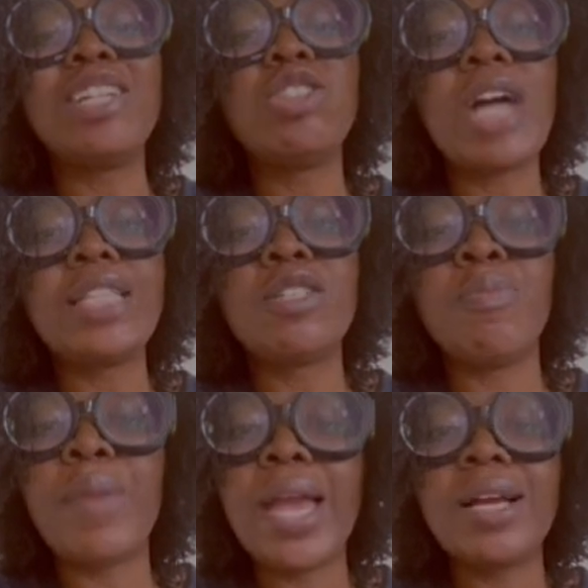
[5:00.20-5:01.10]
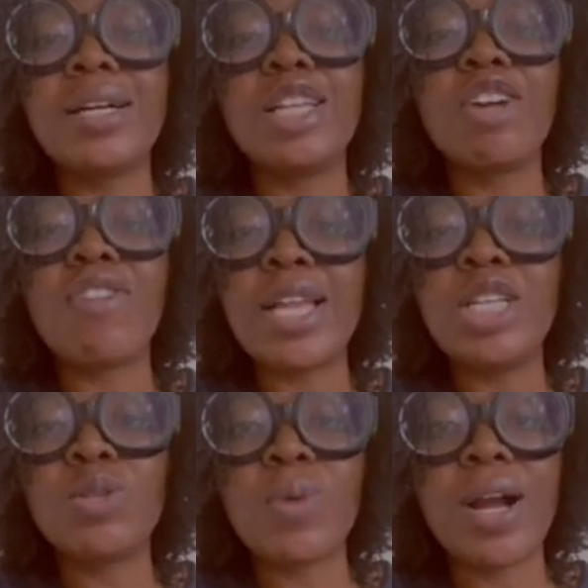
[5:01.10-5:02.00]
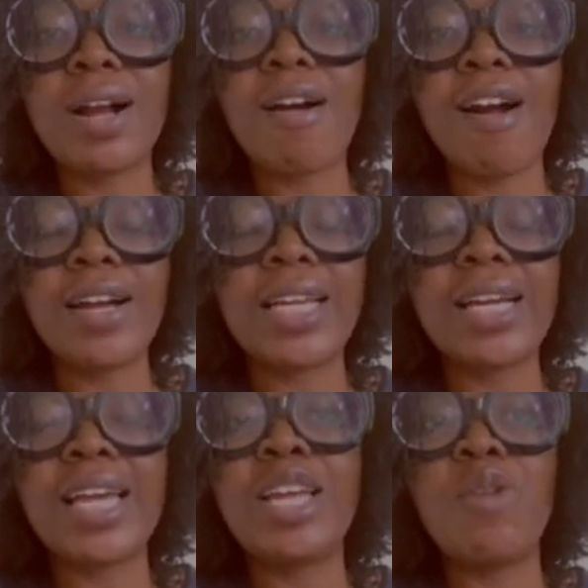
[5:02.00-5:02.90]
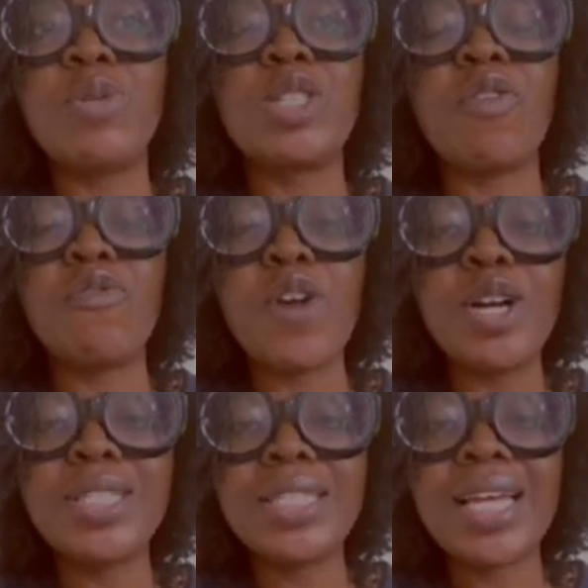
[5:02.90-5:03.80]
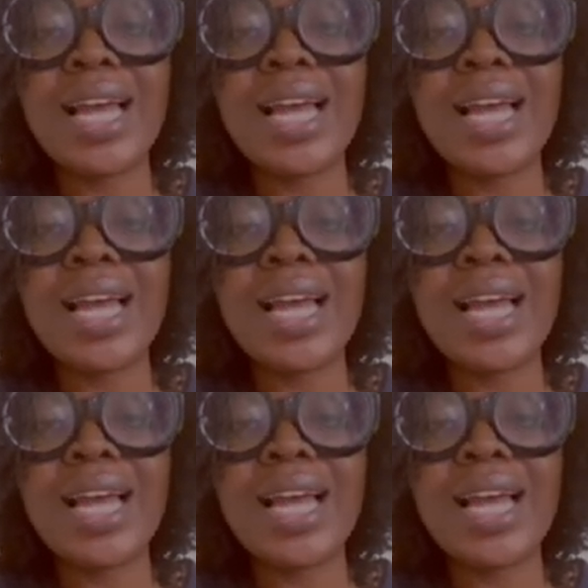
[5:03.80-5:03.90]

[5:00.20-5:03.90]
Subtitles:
tried to make the granny square card again. It was the first